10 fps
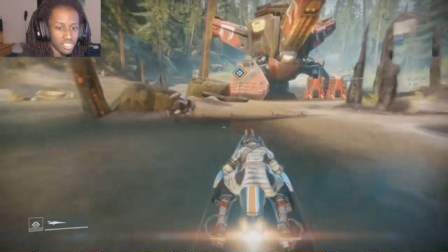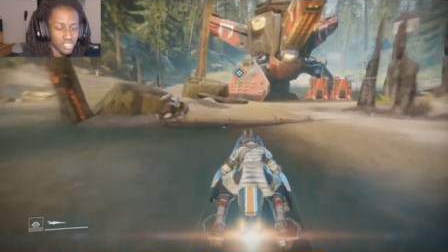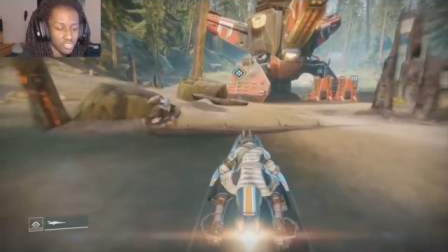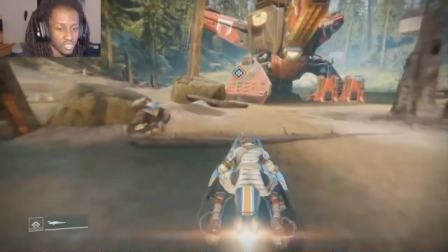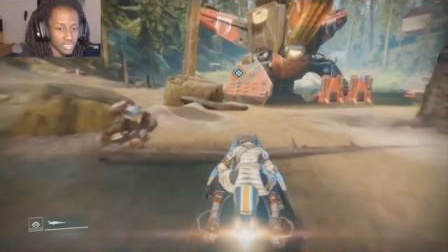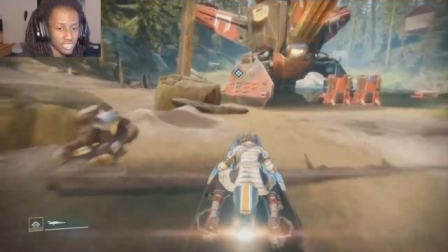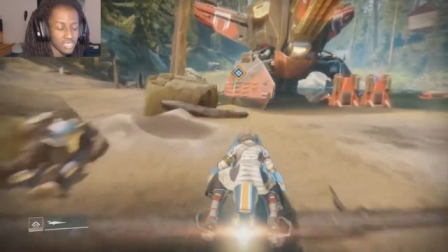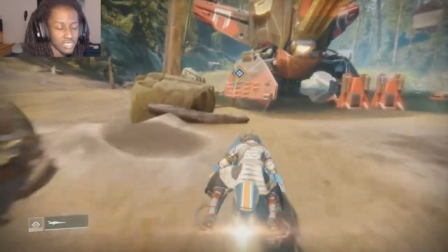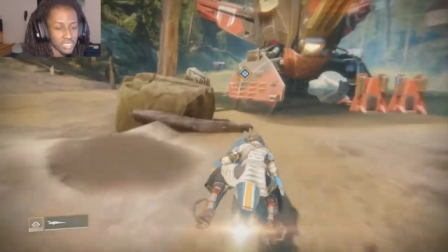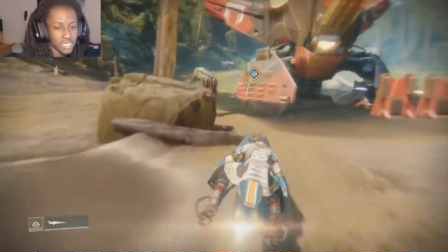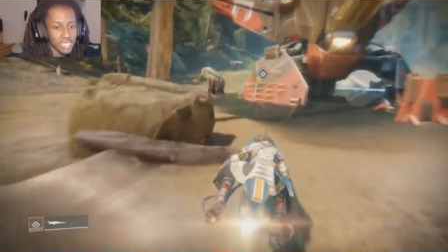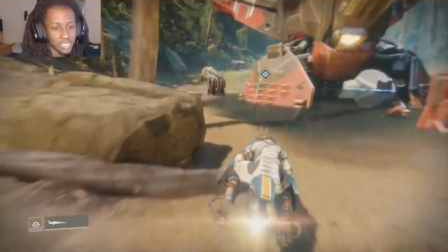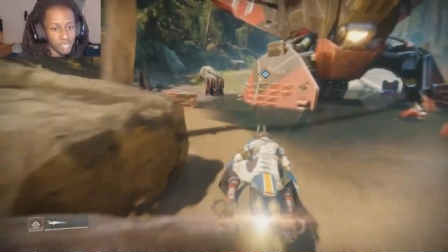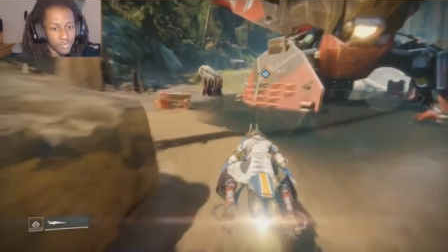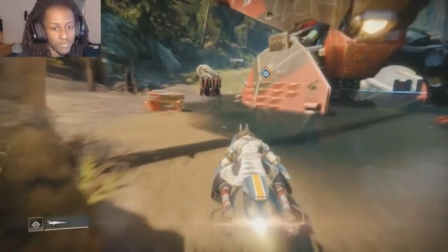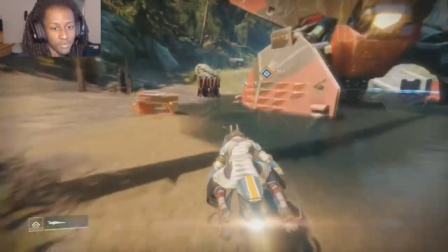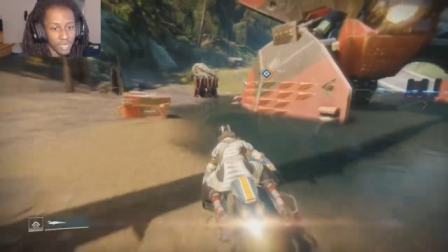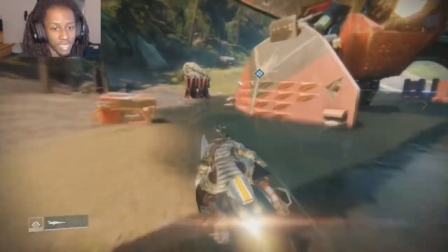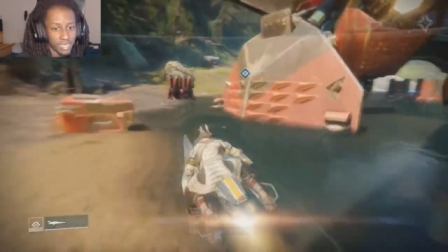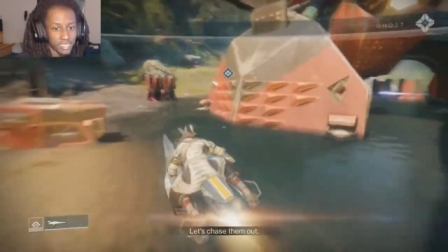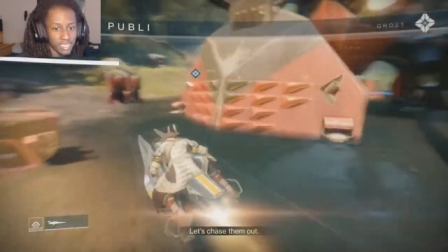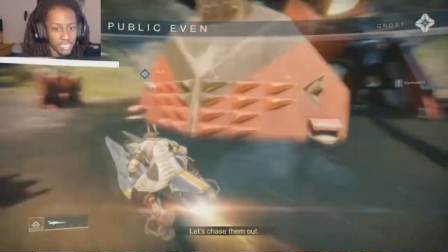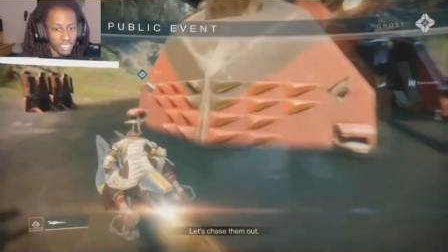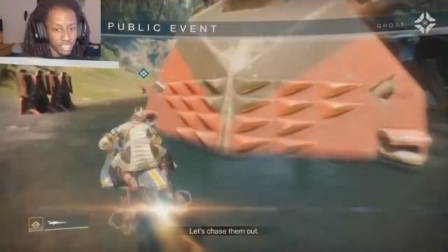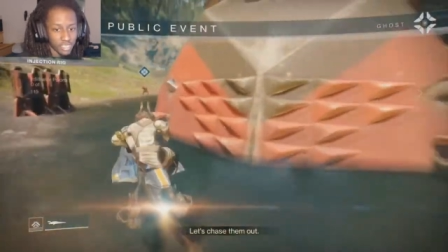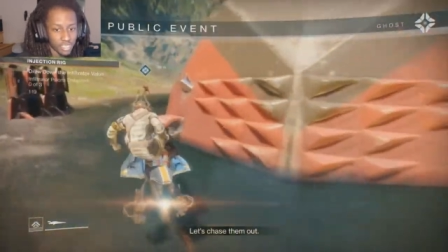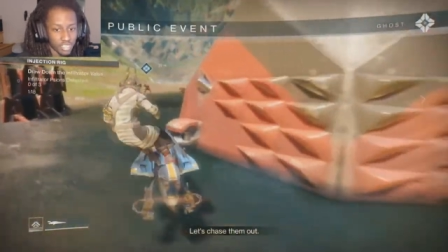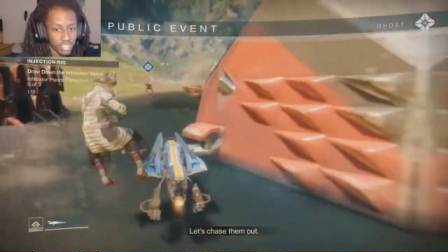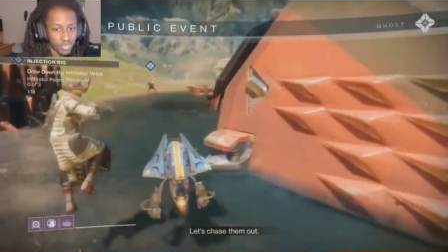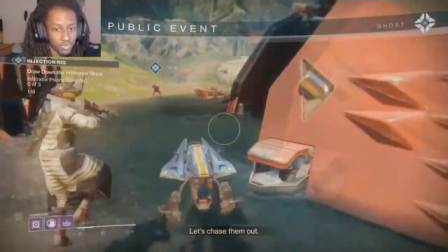so Transcendence, like I said before, anything to